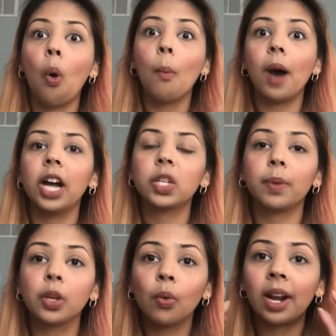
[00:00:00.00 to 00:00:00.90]
much, but
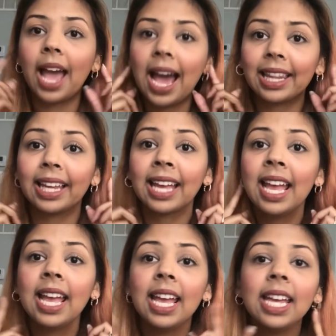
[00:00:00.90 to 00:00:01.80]
you want to add like
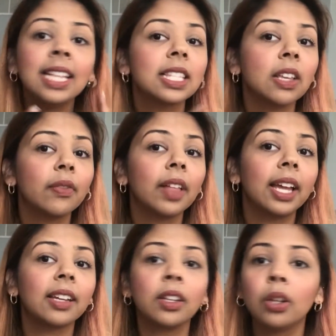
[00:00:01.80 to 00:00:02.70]
hints of
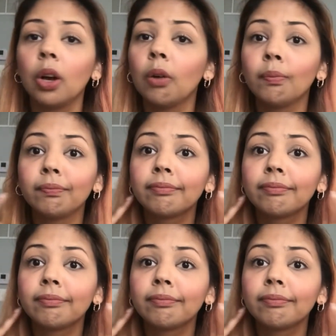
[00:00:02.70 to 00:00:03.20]
like, you know,